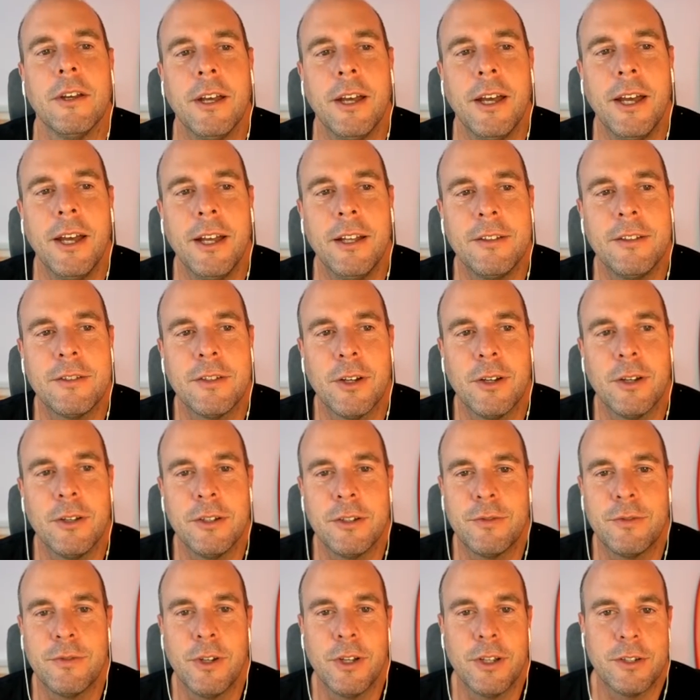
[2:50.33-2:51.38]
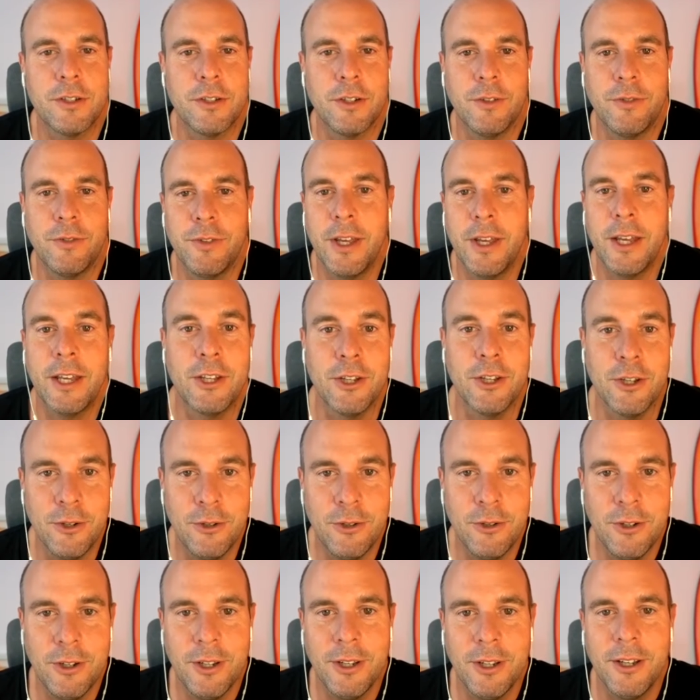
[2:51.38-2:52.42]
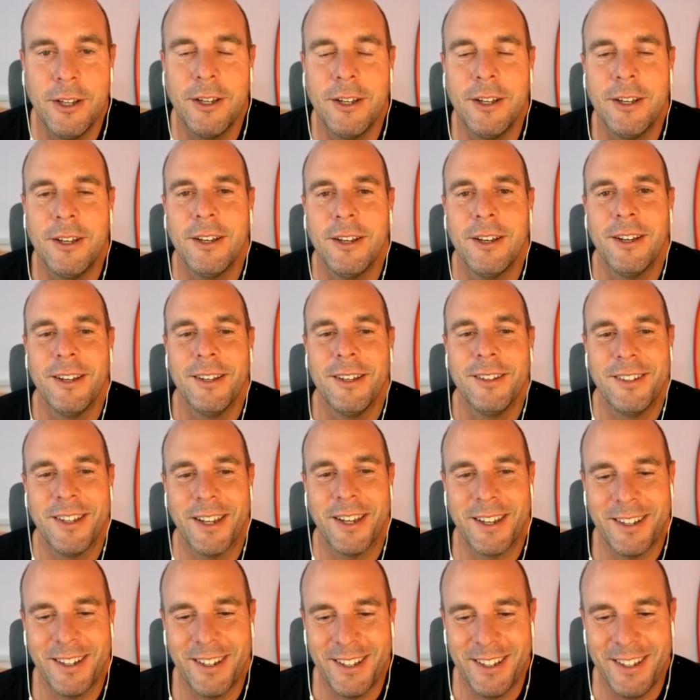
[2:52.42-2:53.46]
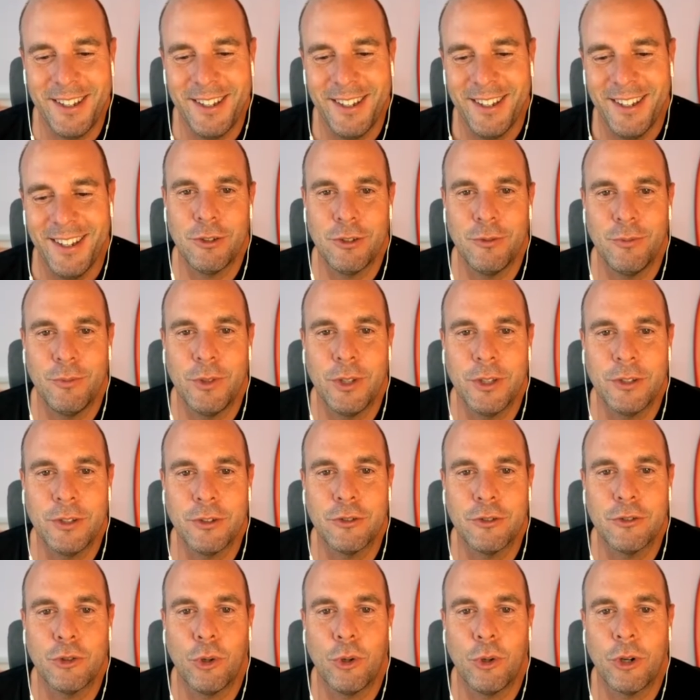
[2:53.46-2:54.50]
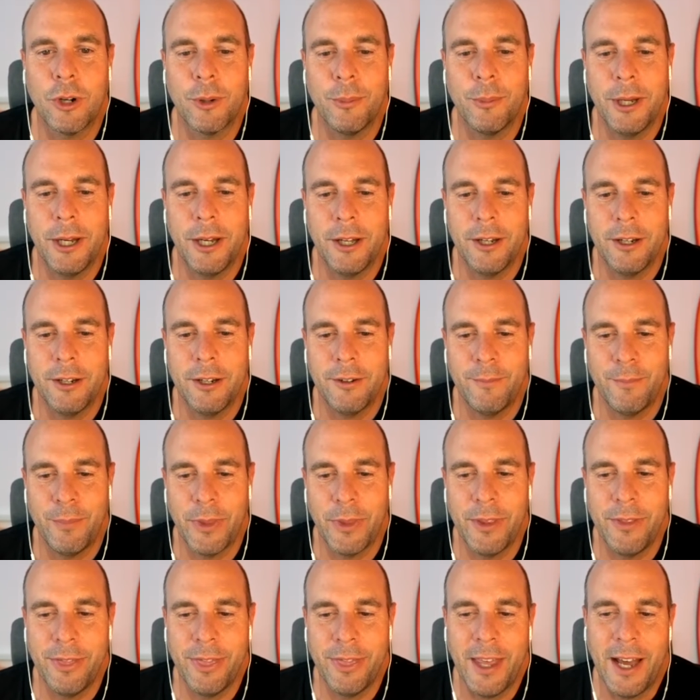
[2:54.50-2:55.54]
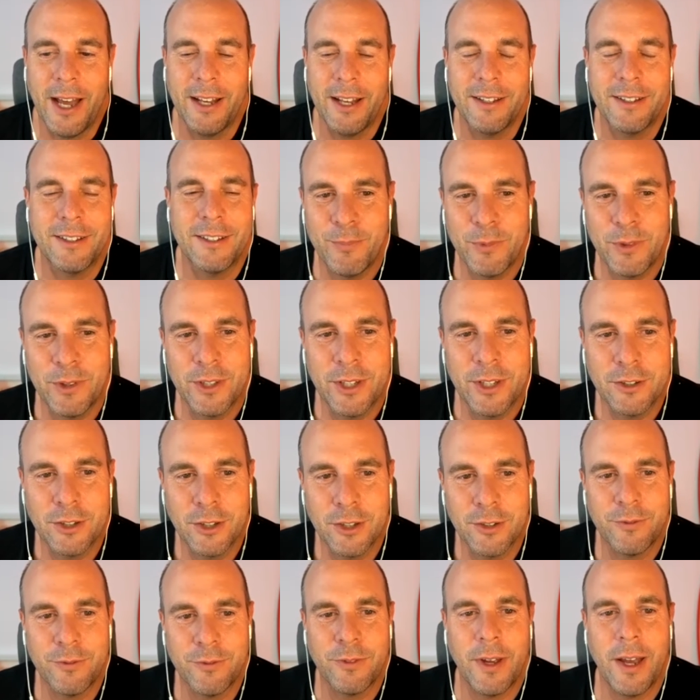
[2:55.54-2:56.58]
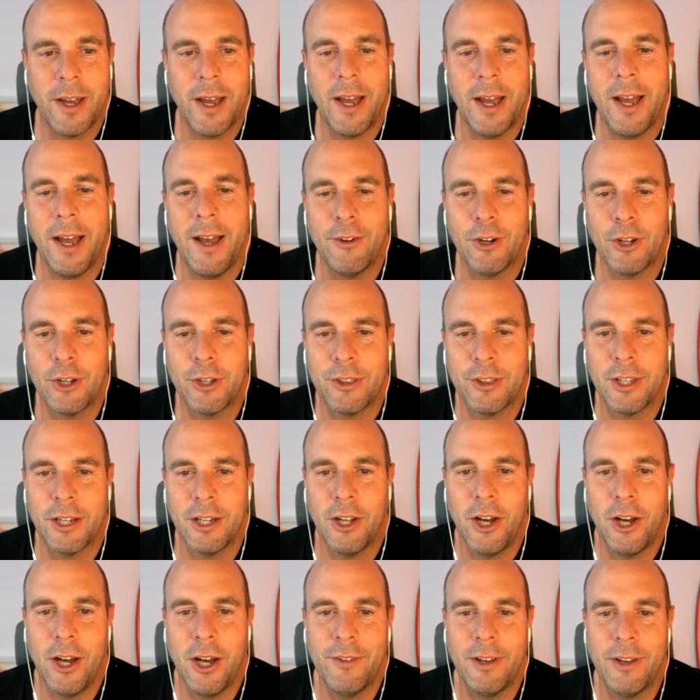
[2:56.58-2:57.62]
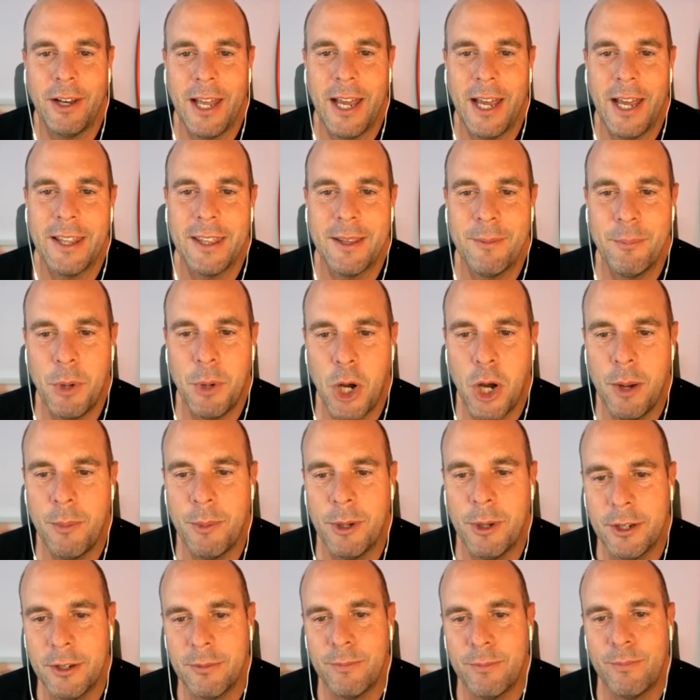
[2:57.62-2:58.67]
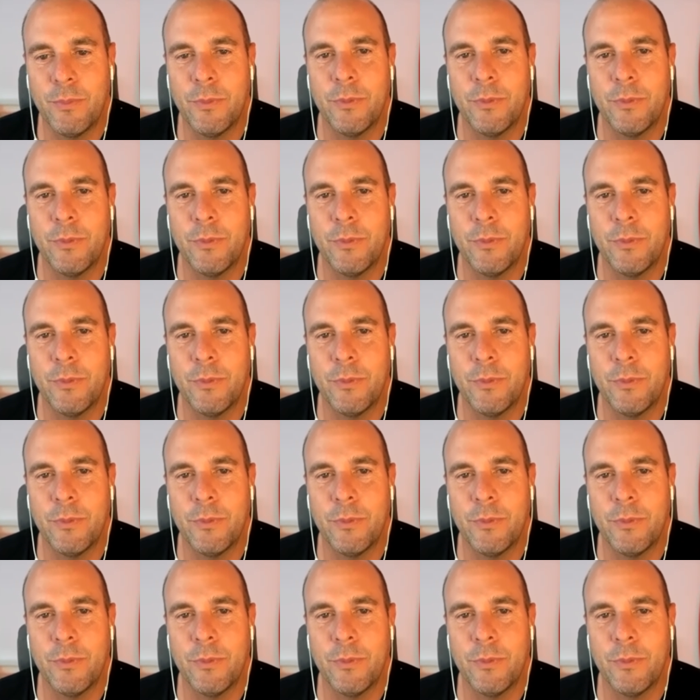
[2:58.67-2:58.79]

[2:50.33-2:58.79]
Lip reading: And so just first off, thank you. Secondly, let's just talk about that. Let's sort of have a look at the lie of the land at the moment.